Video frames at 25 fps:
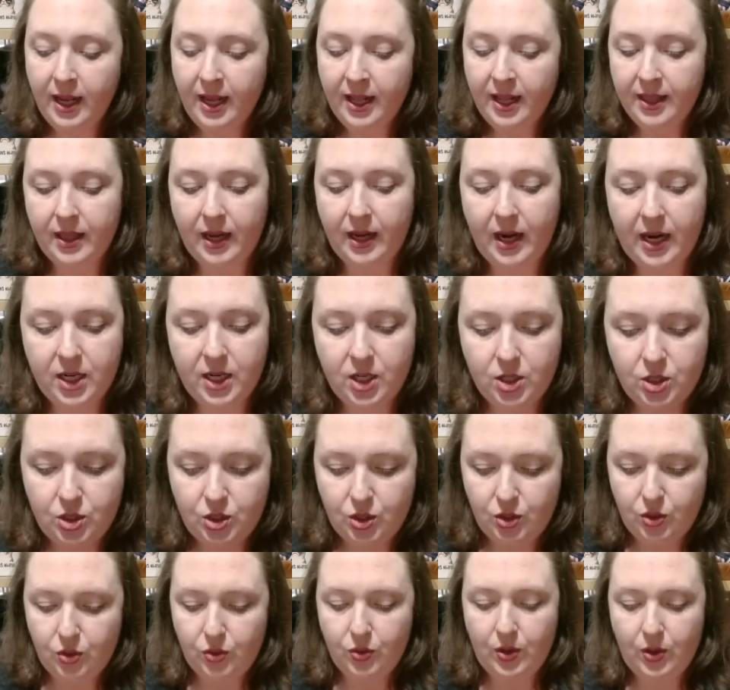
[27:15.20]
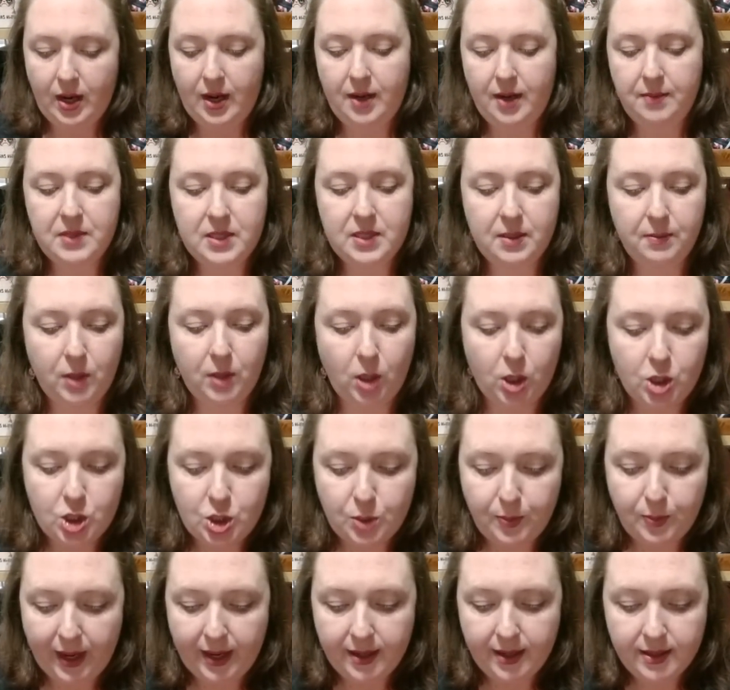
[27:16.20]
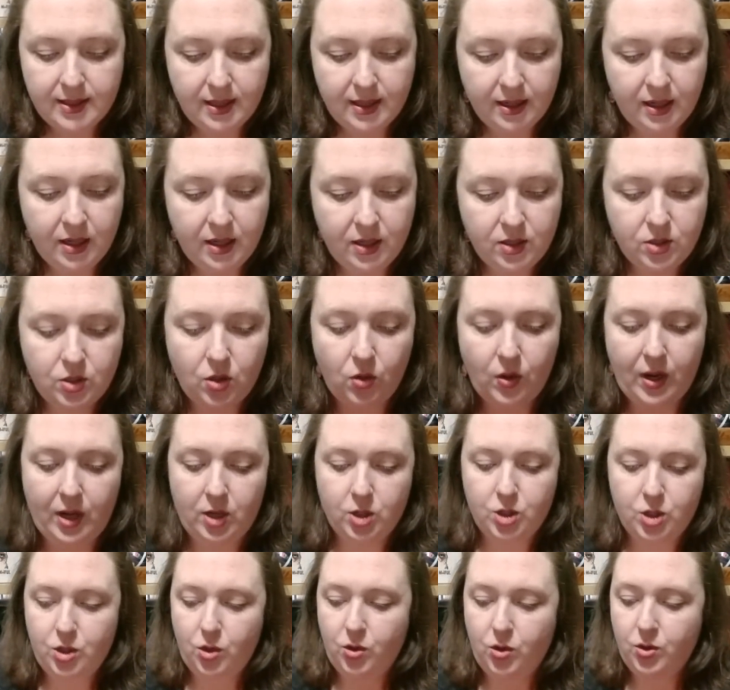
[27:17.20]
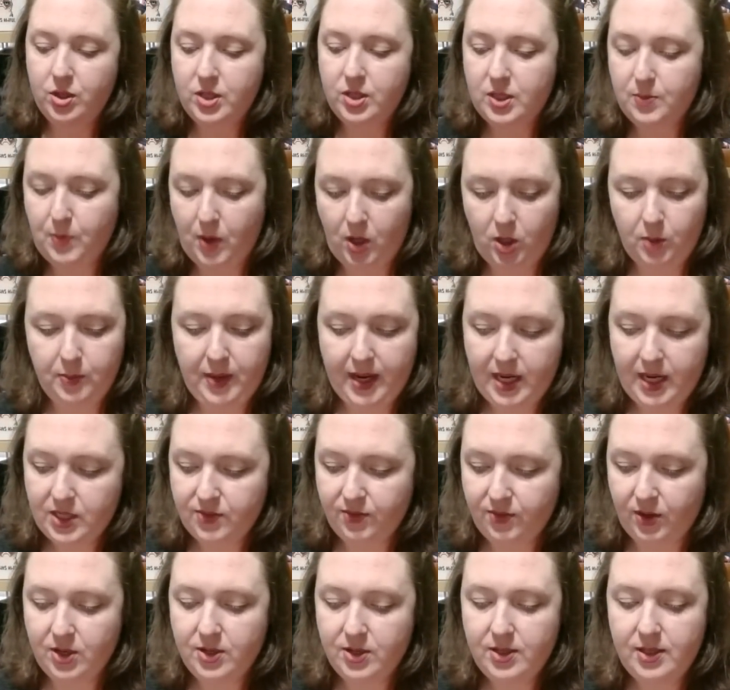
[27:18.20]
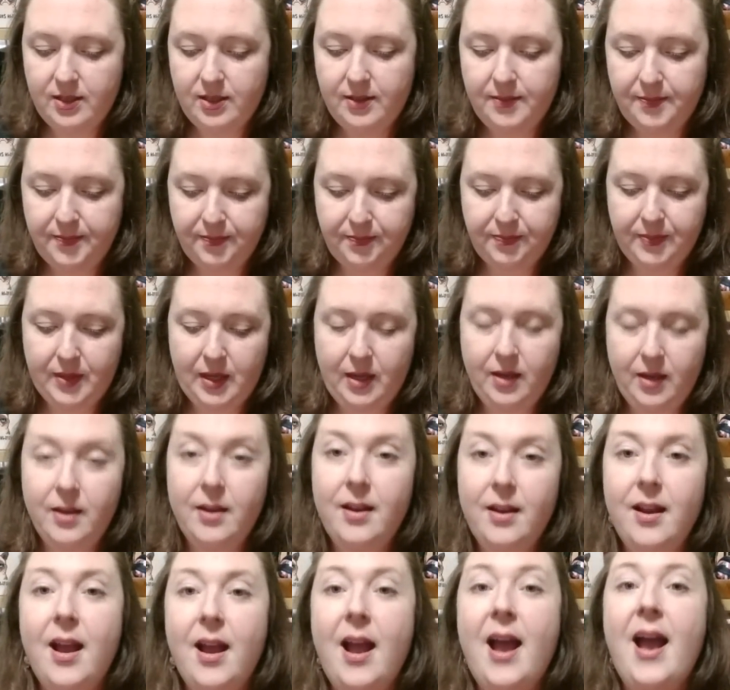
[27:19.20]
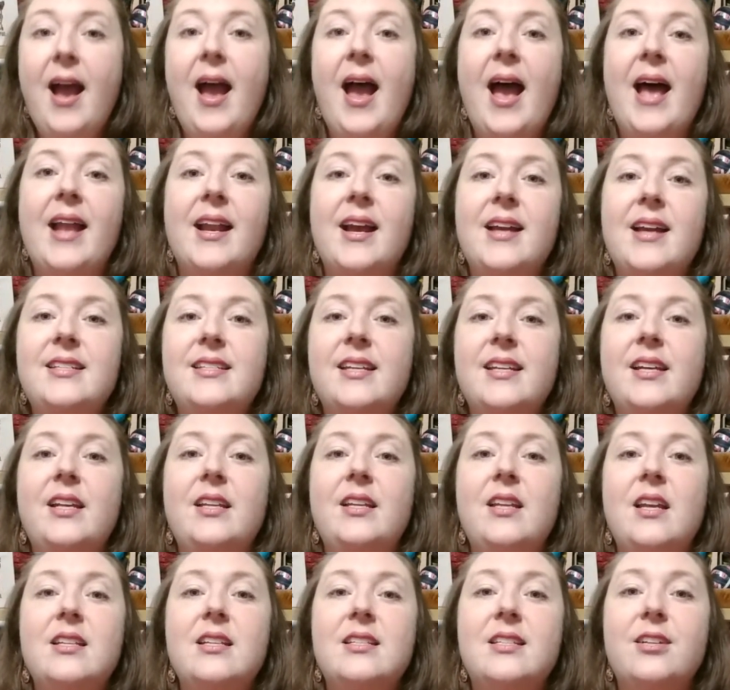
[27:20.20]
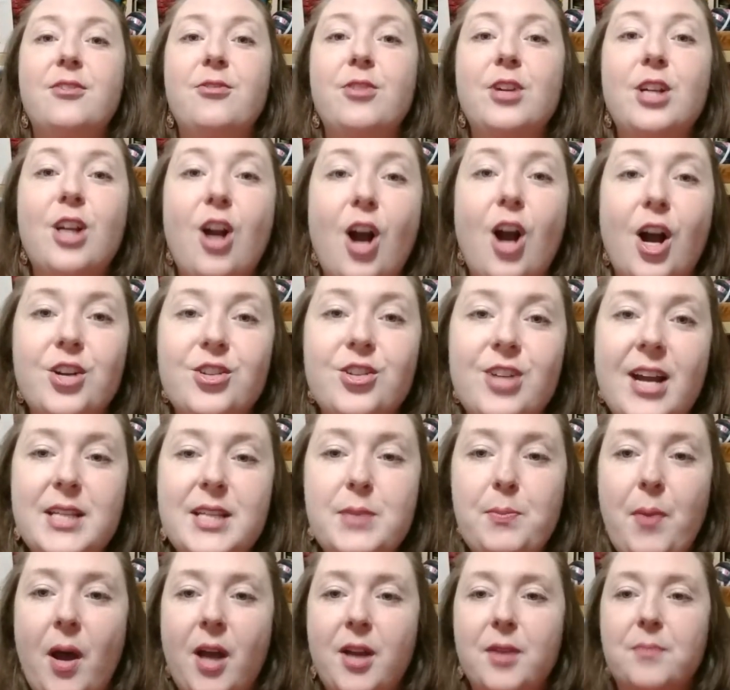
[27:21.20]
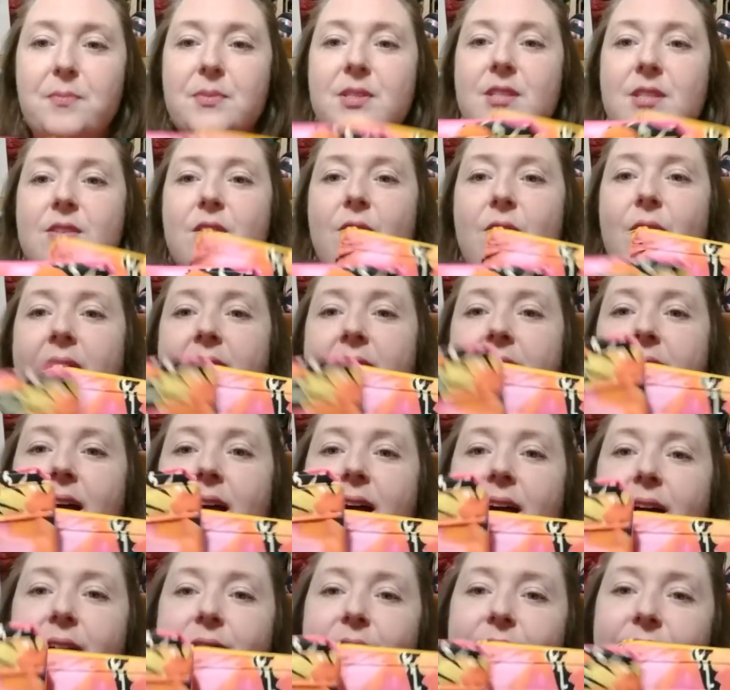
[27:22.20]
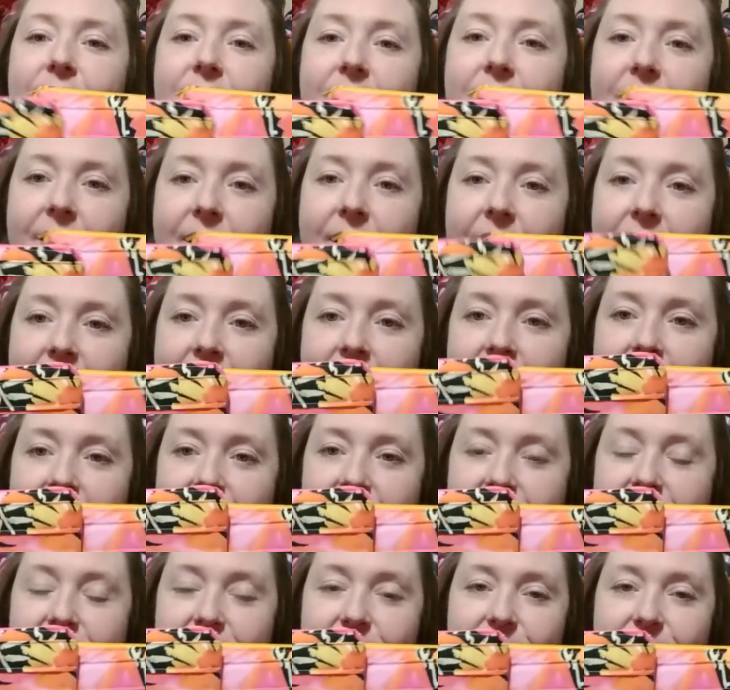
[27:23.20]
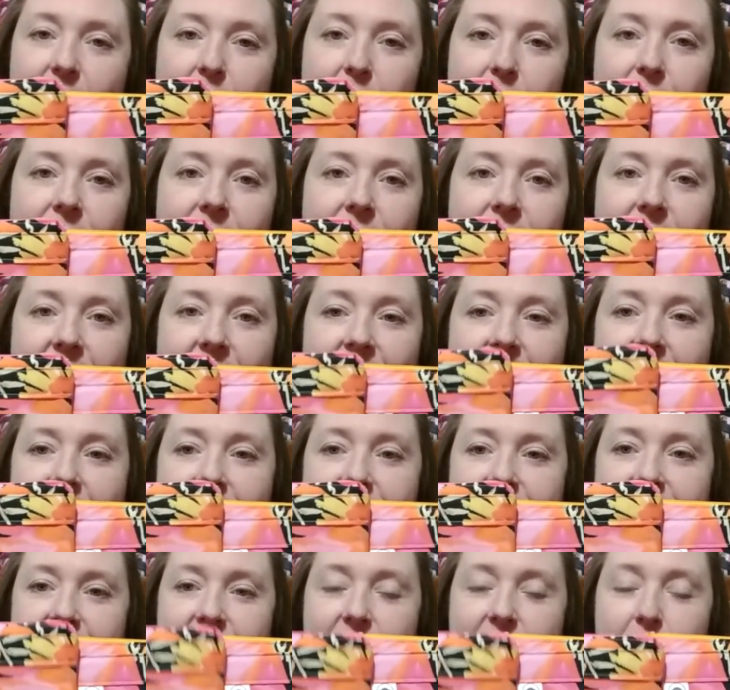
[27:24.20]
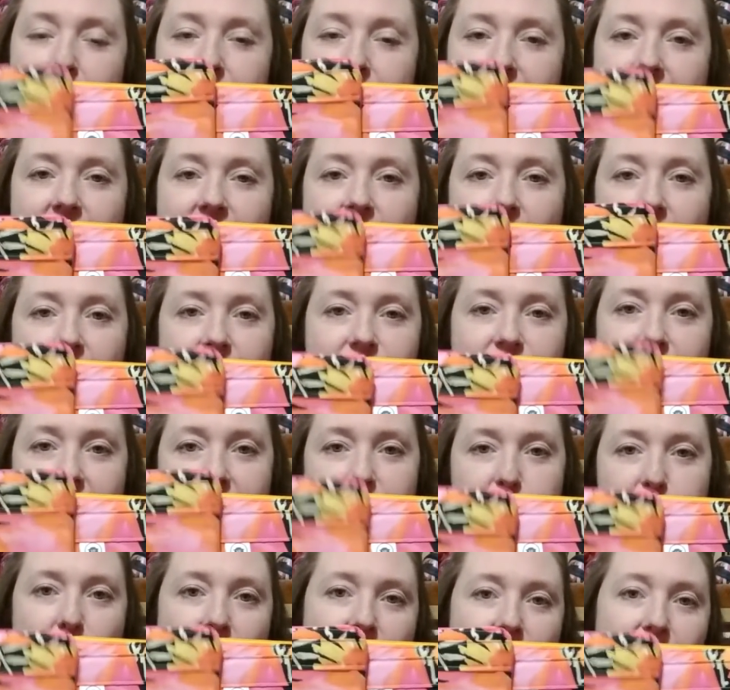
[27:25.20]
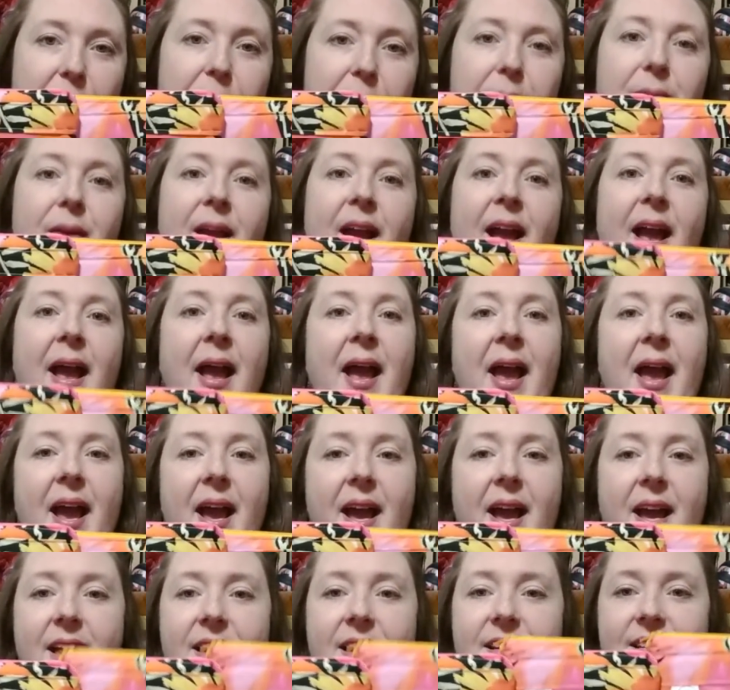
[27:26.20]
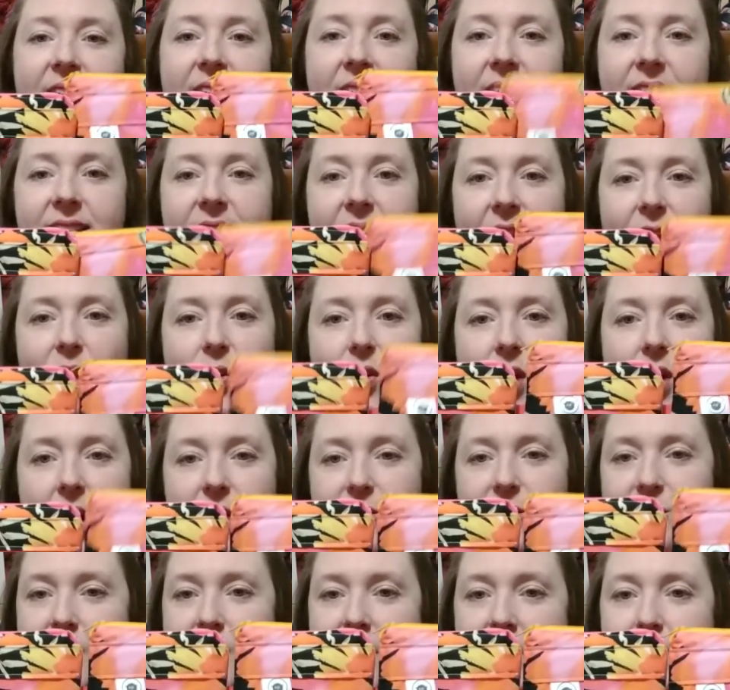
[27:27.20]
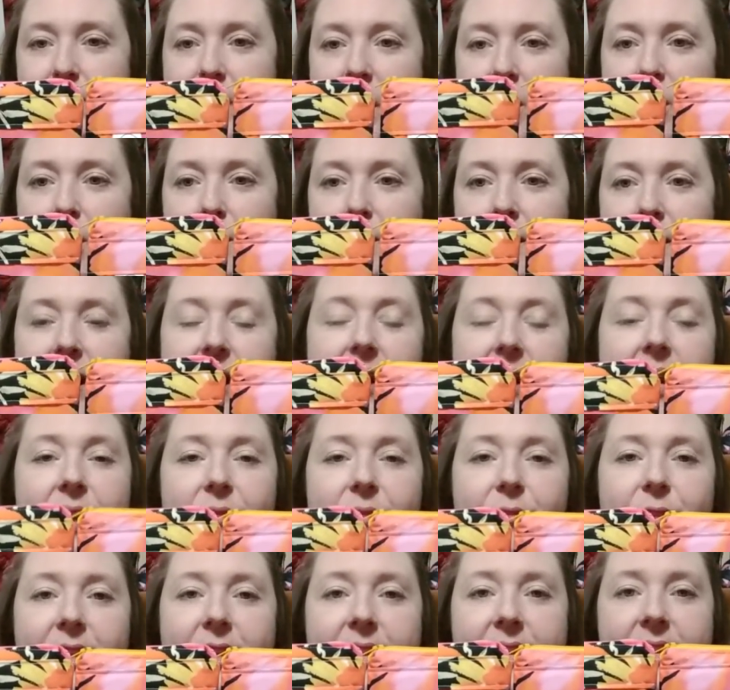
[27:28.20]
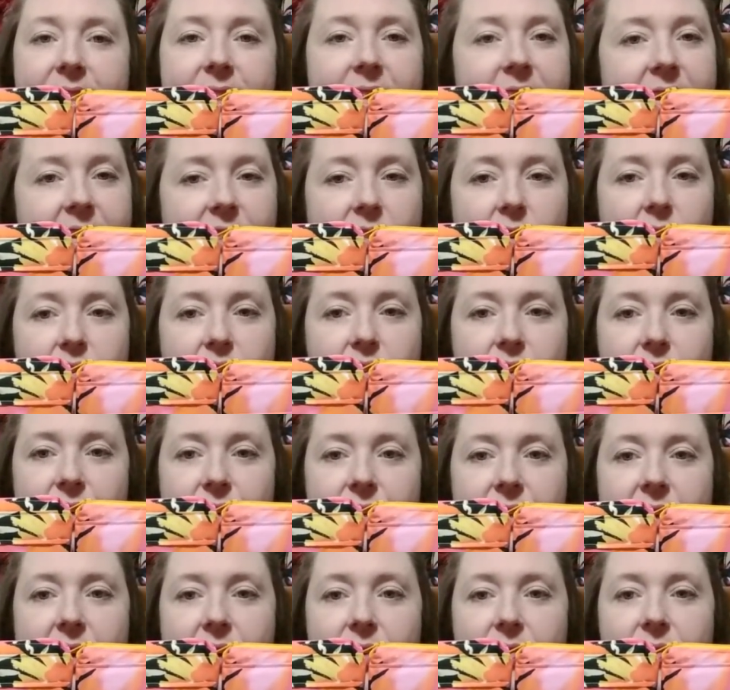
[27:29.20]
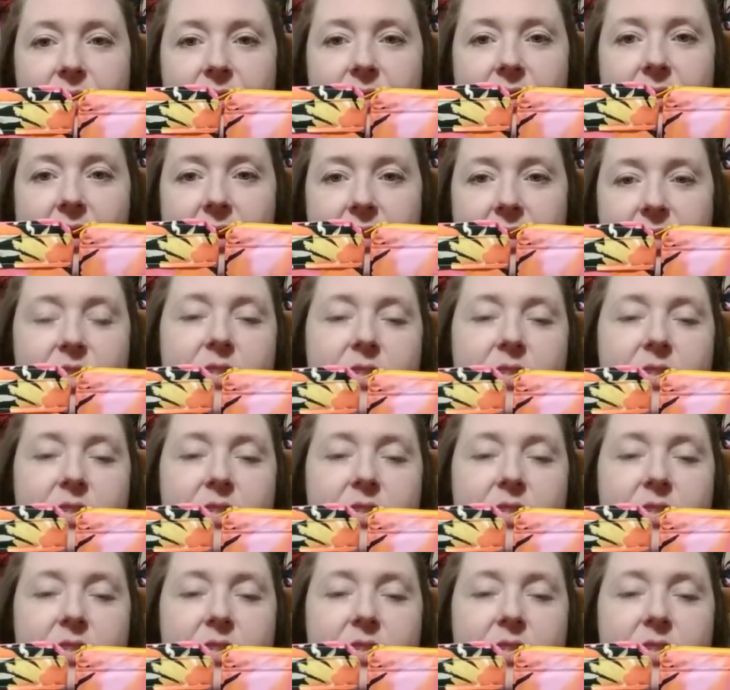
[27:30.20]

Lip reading: that I could do some larger bags. So I'll show the smaller bags first. And I did different contrast bottoms. So I have, here's the fabric, and I did a pink contrast bottom and a yellow contrast bottom. And I really think those turned out, I